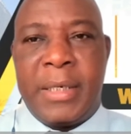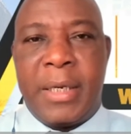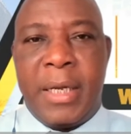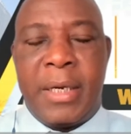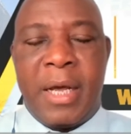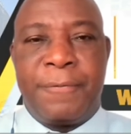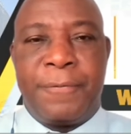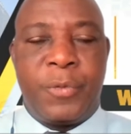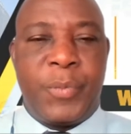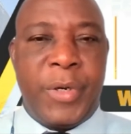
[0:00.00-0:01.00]
and that
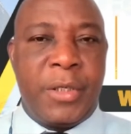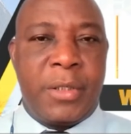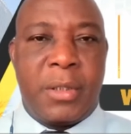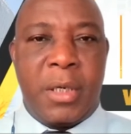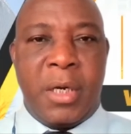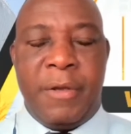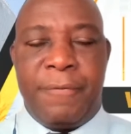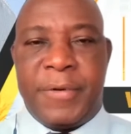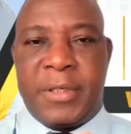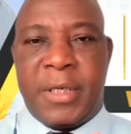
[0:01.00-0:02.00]
footprint,
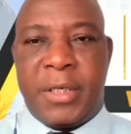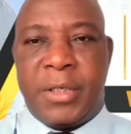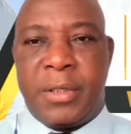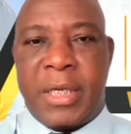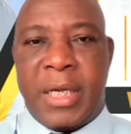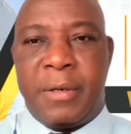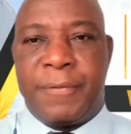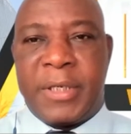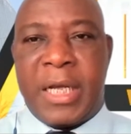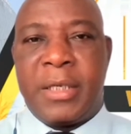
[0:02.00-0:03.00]
infestations and
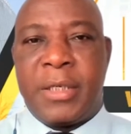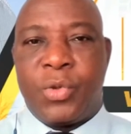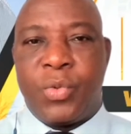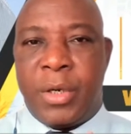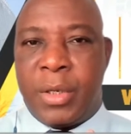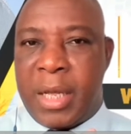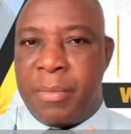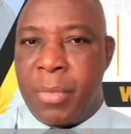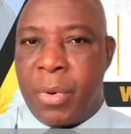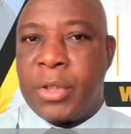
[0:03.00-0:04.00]
fatalities were not
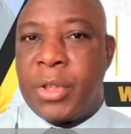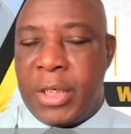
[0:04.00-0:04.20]
that much